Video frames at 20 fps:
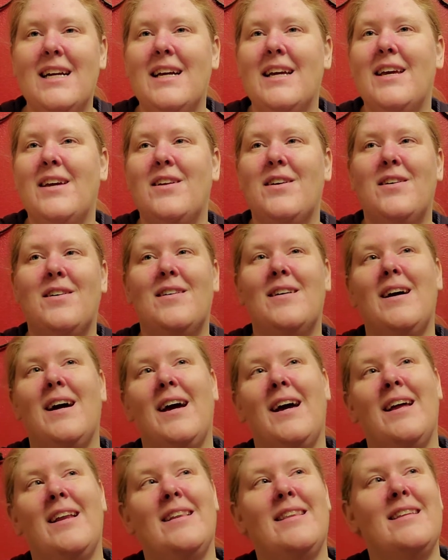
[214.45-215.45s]

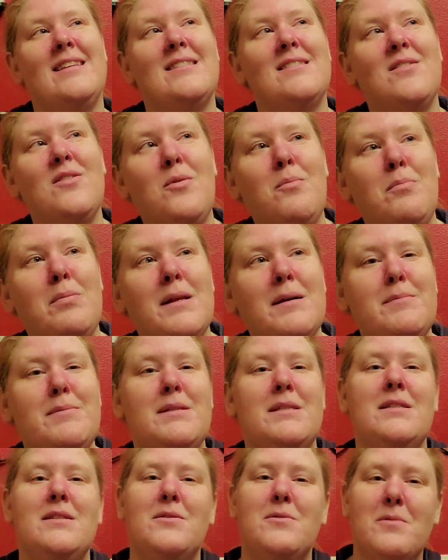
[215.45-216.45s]
And these little blips
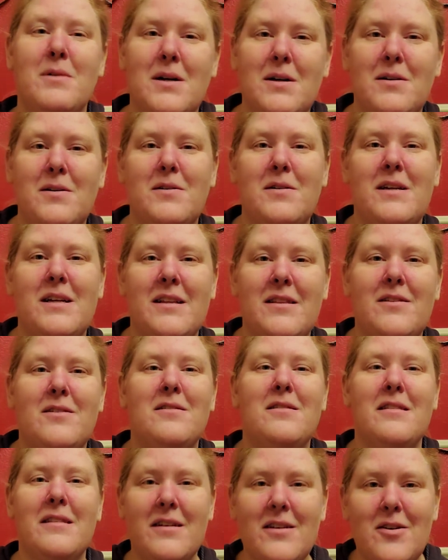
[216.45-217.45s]
in the road, they're
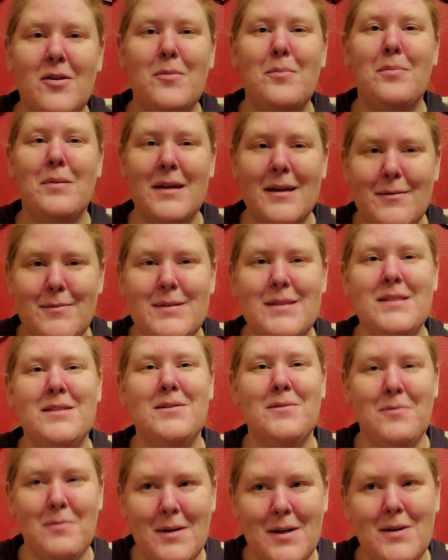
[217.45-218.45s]
little blips in
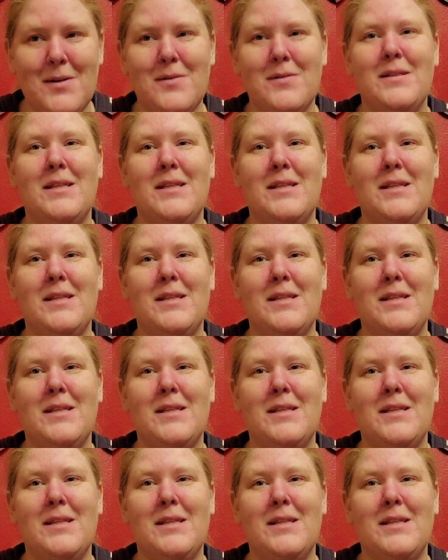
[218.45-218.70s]
the road.